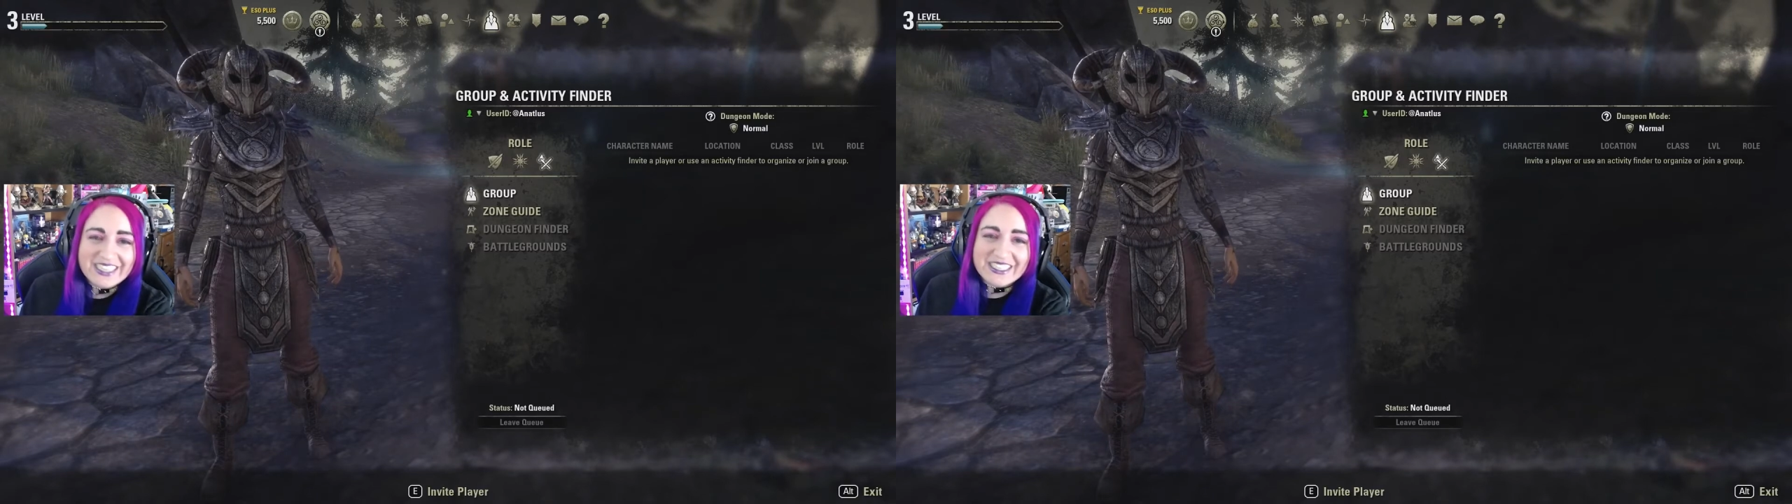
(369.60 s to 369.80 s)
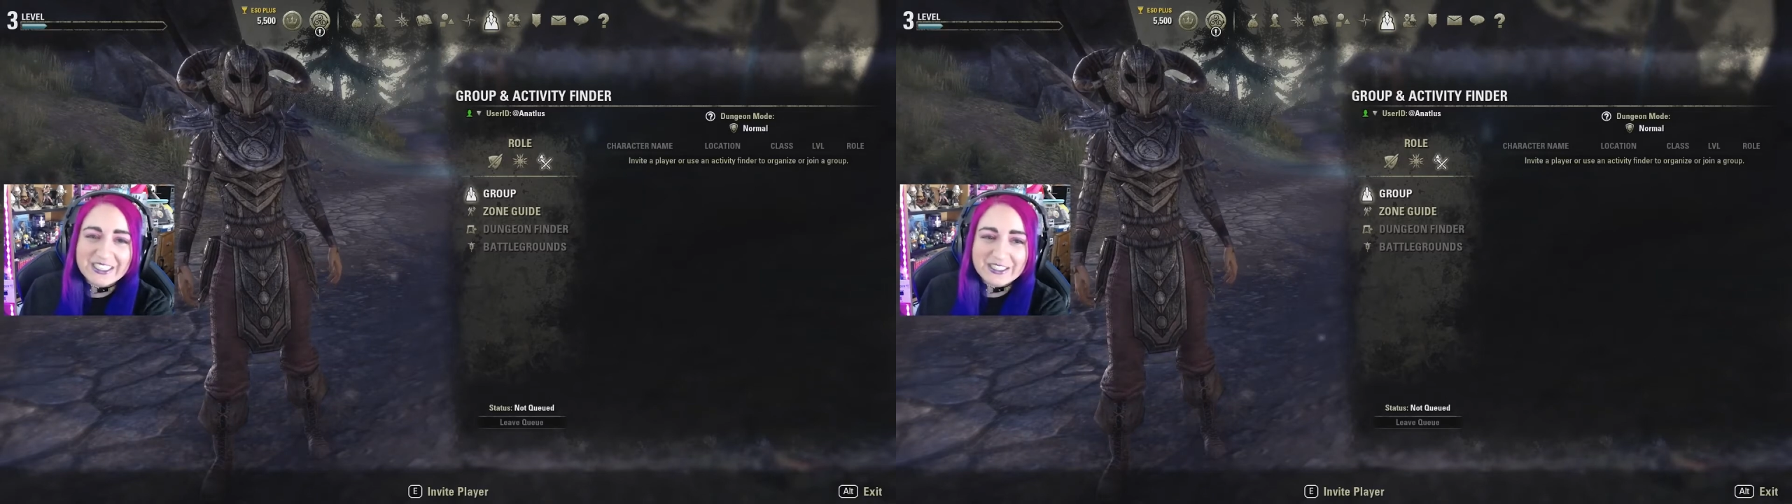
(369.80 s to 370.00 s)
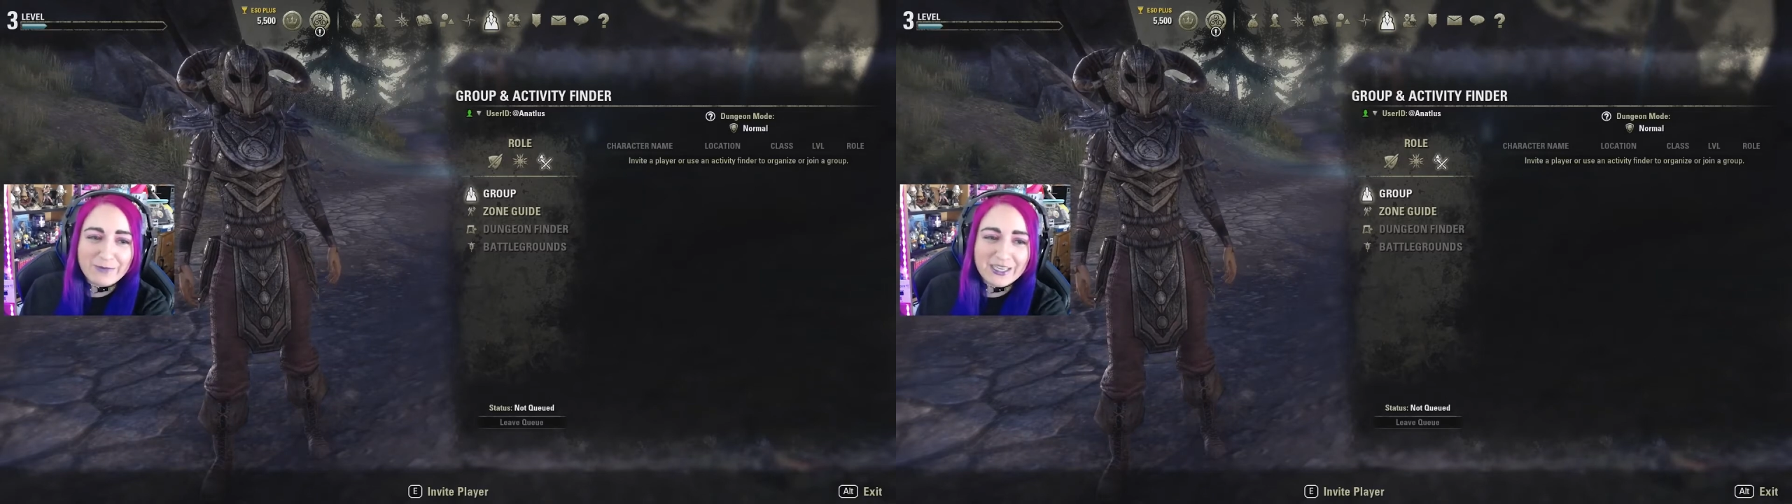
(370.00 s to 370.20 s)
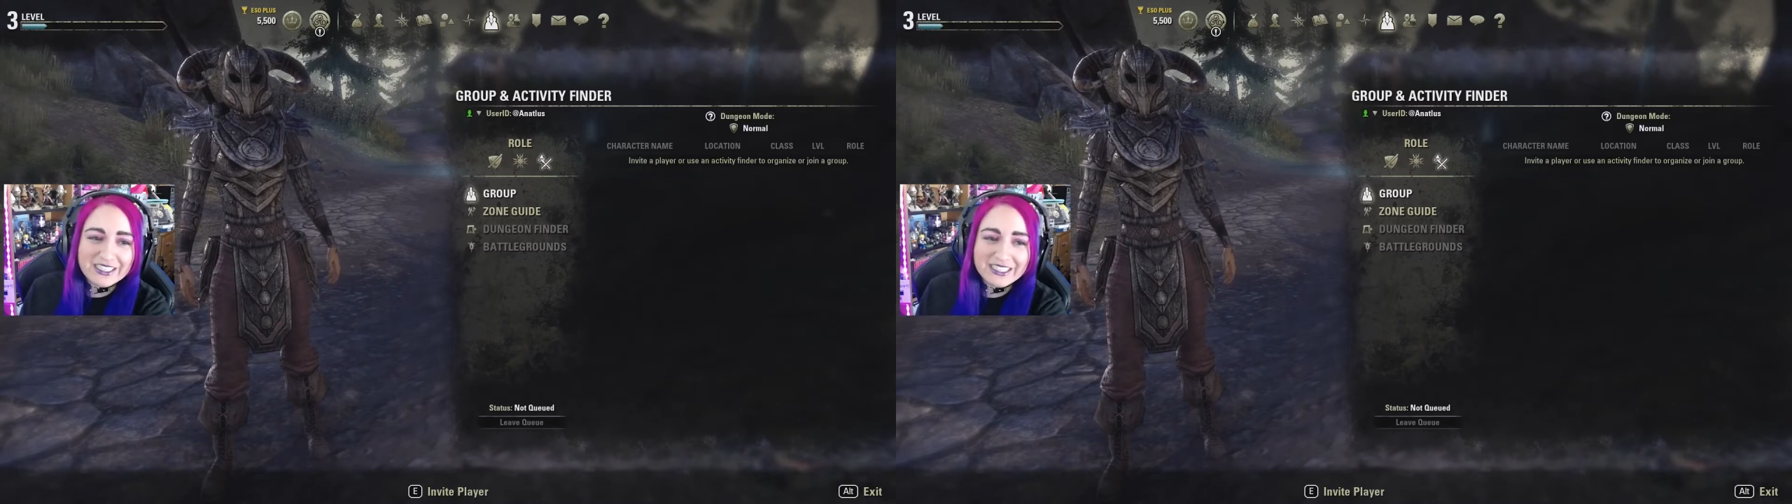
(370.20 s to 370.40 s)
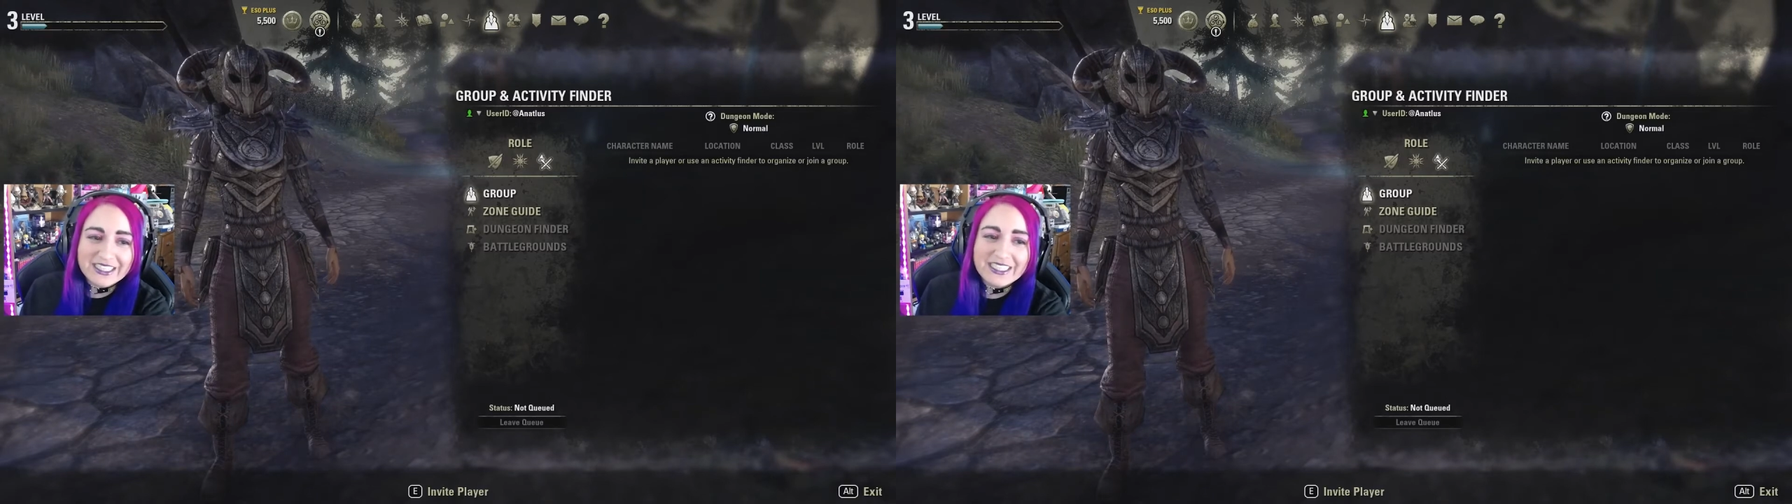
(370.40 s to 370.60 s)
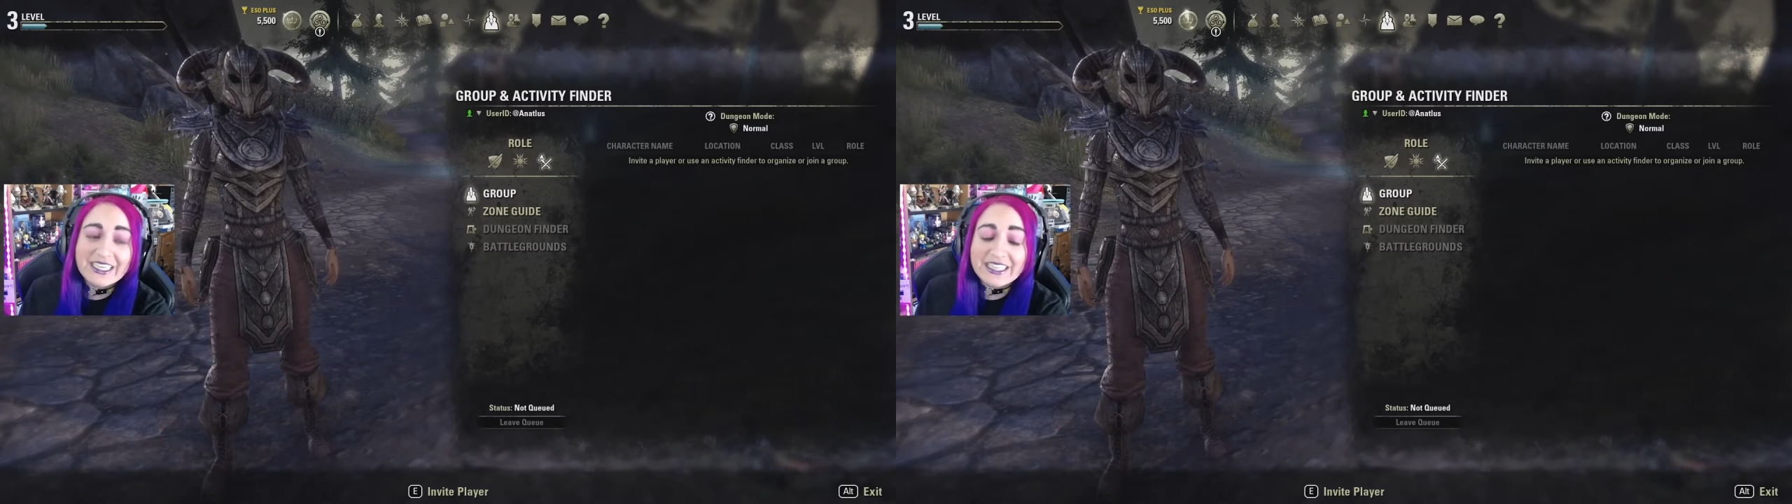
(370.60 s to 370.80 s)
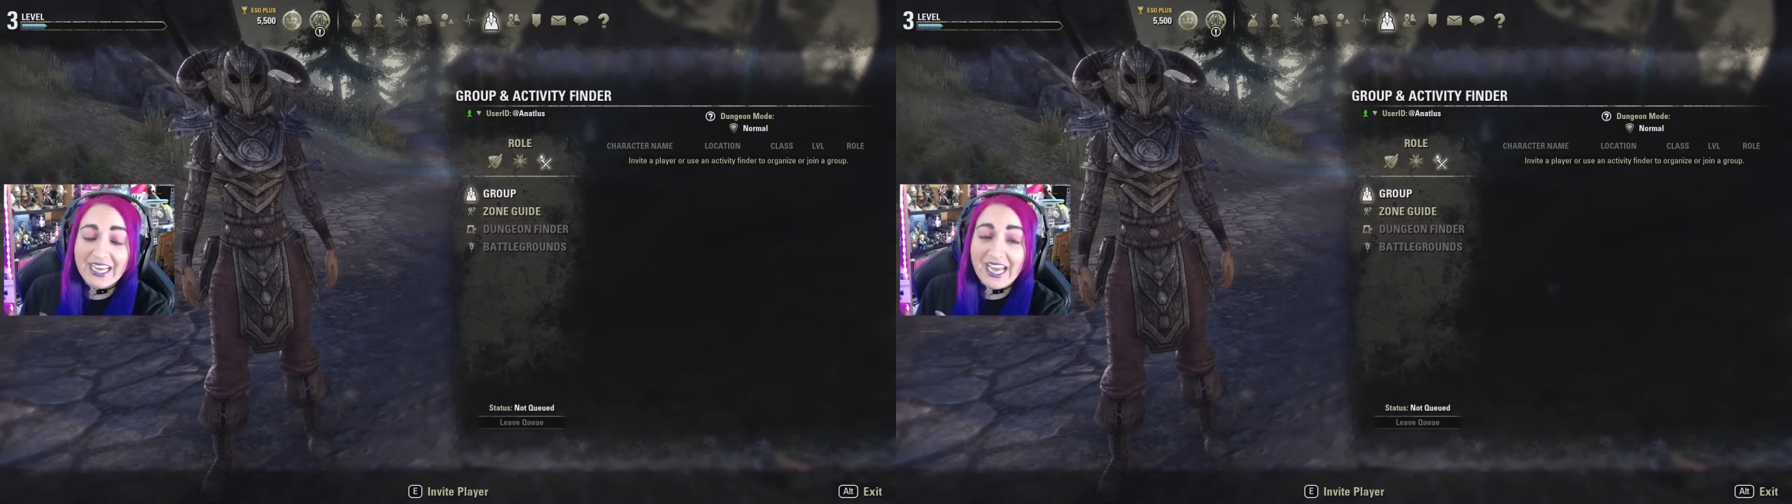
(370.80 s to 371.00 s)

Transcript: this is basically the